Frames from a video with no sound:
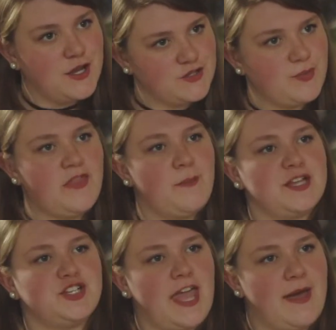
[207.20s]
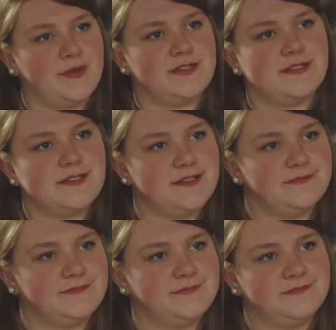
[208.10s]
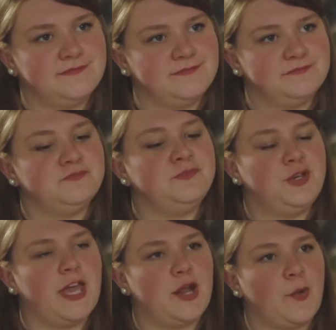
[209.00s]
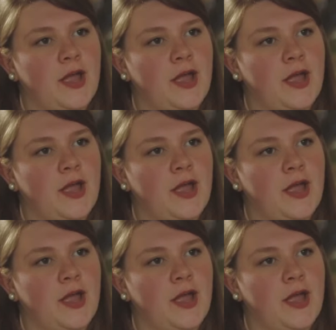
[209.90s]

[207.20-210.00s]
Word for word: is where the magic happens. You get it,